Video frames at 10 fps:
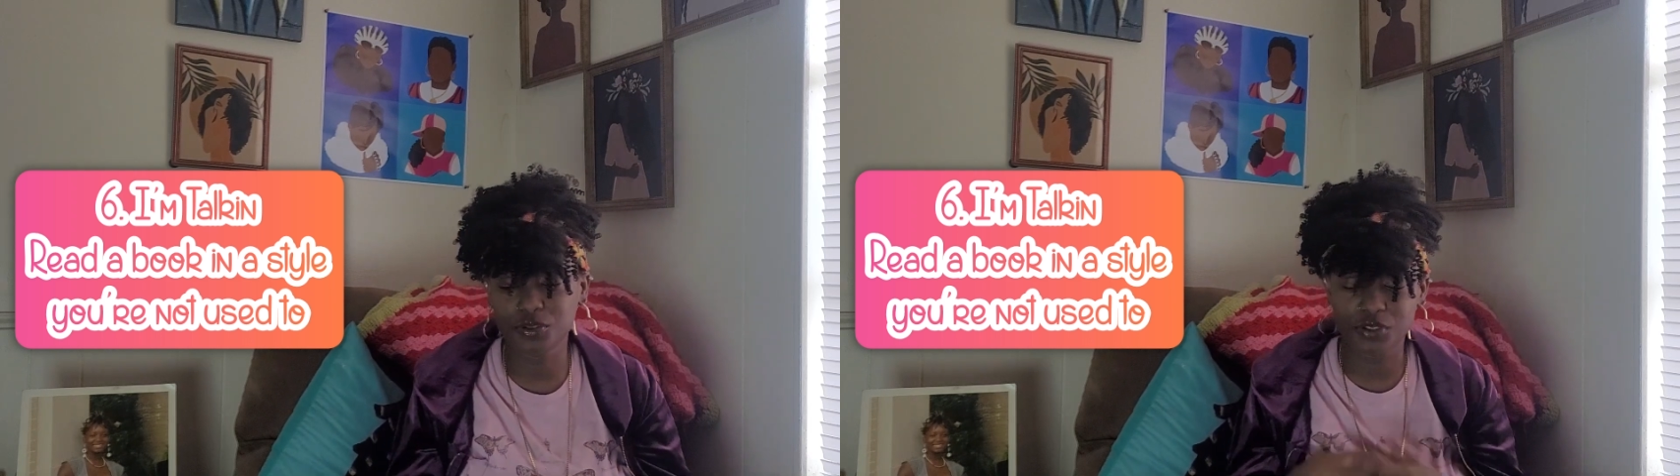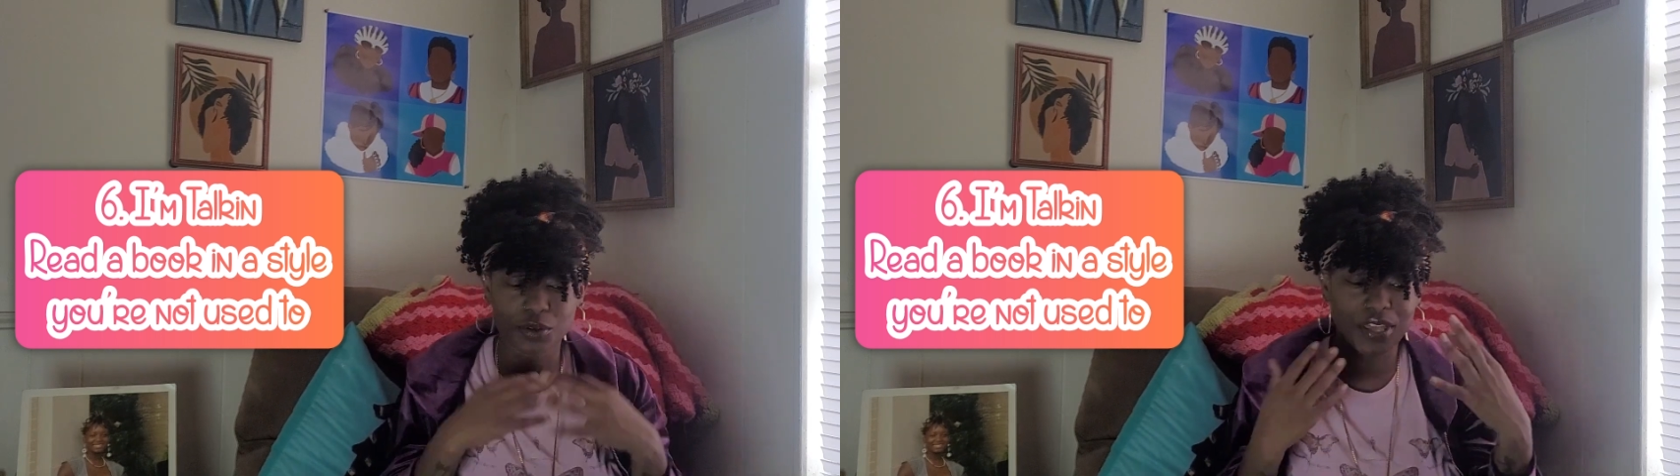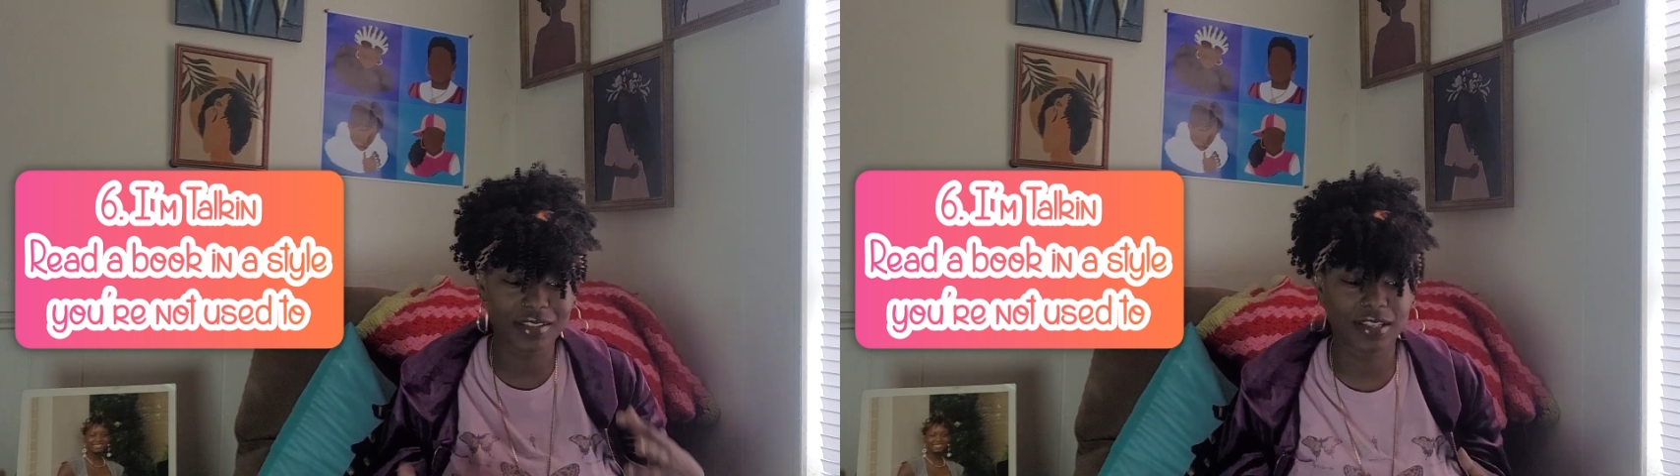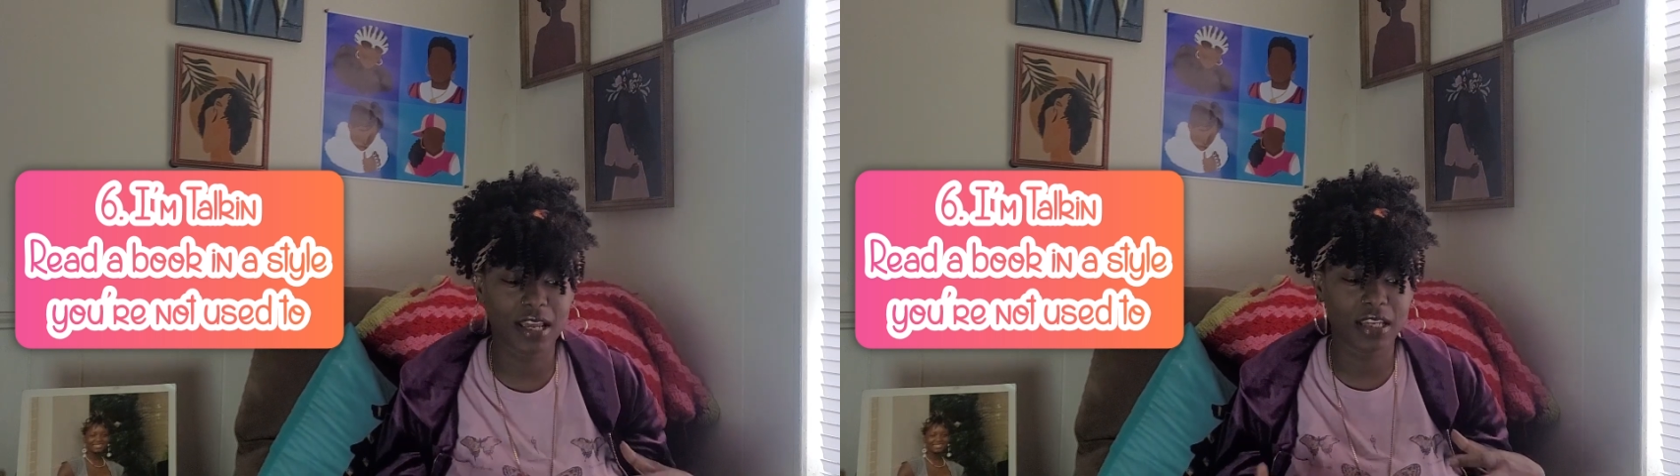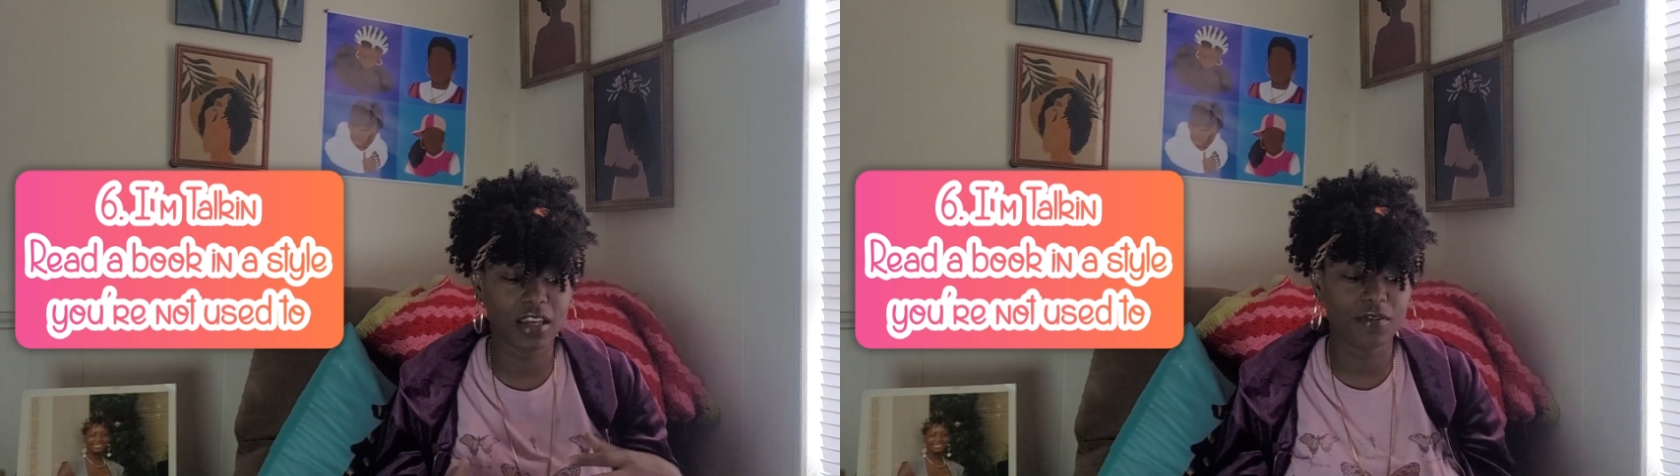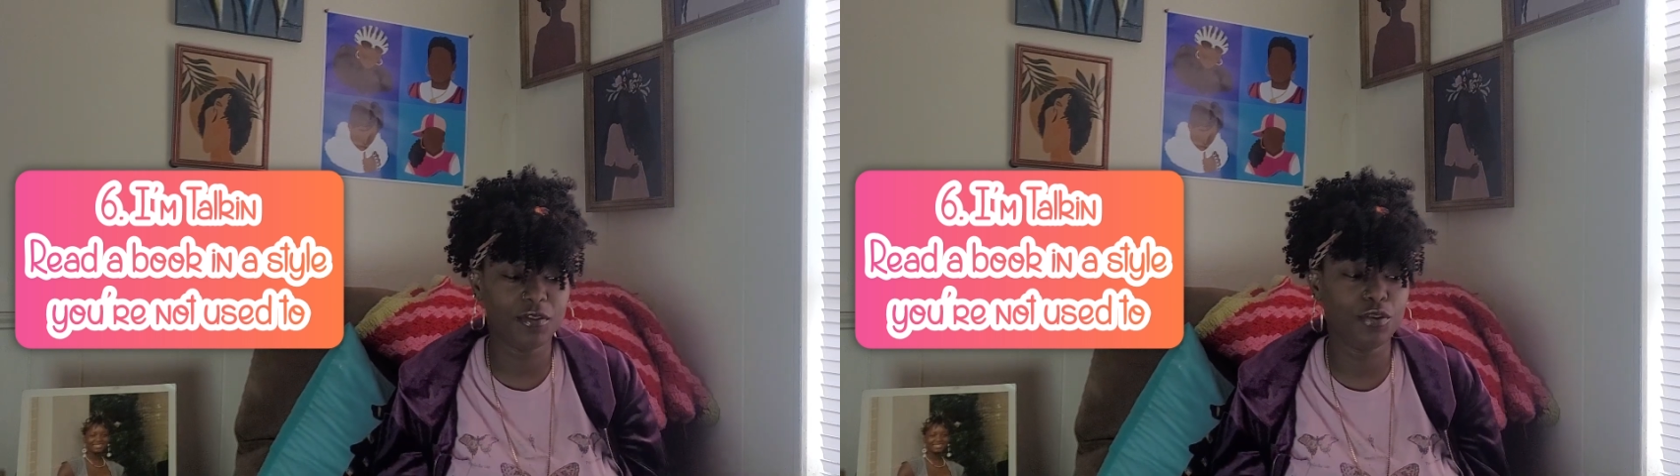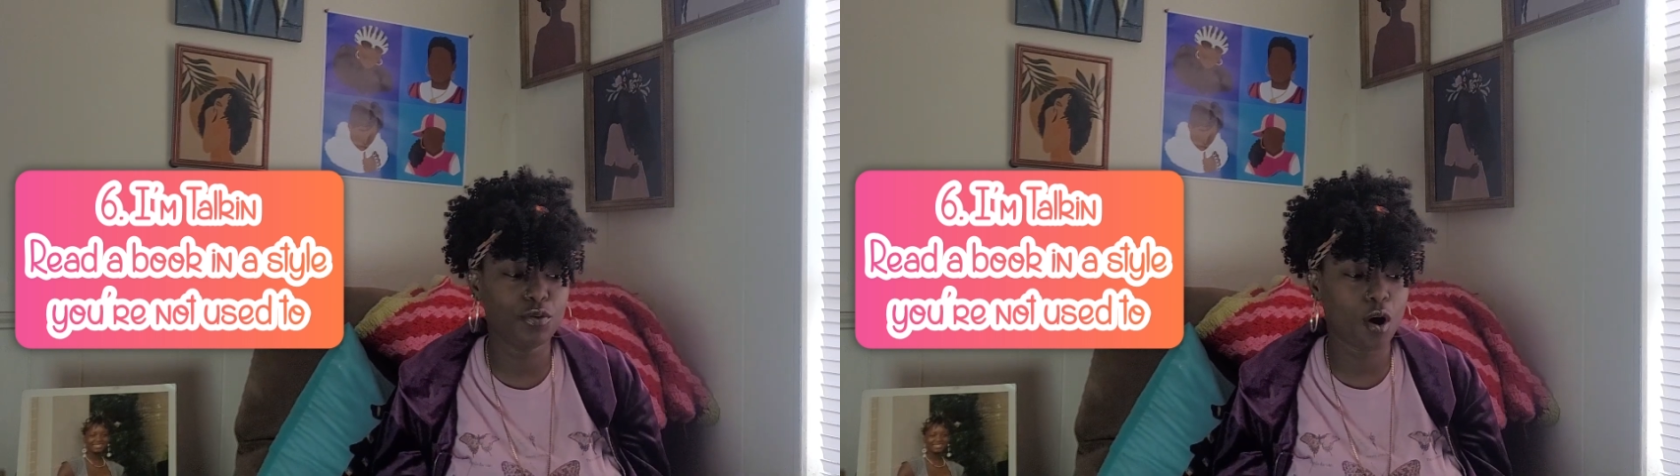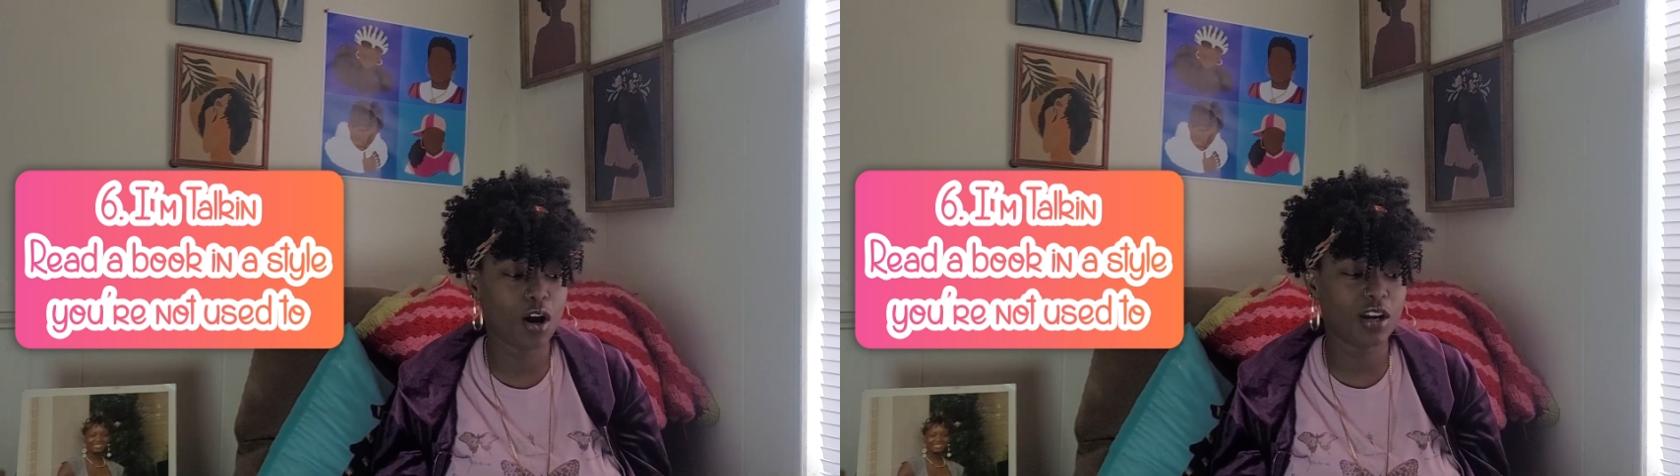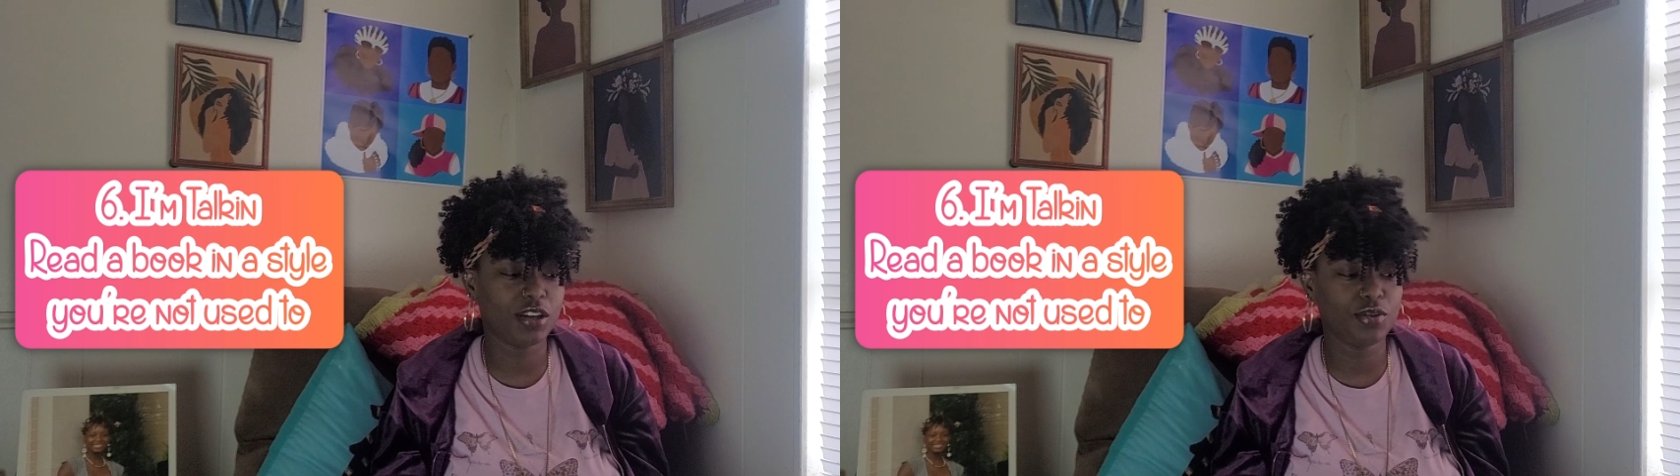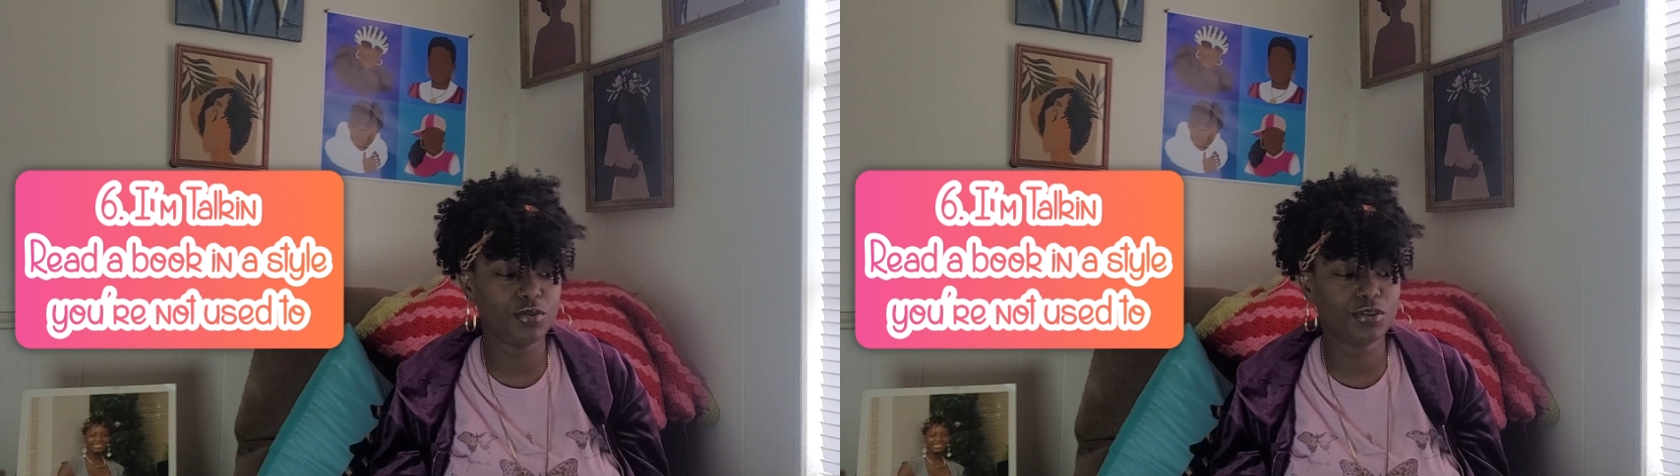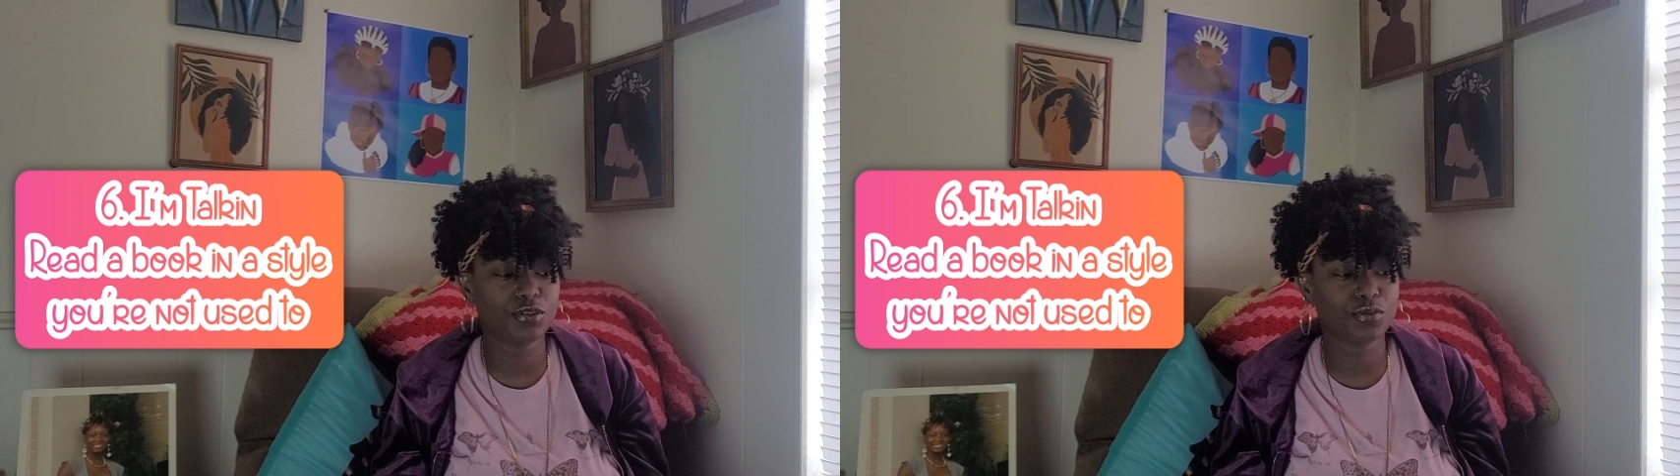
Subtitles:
So that's like if you are used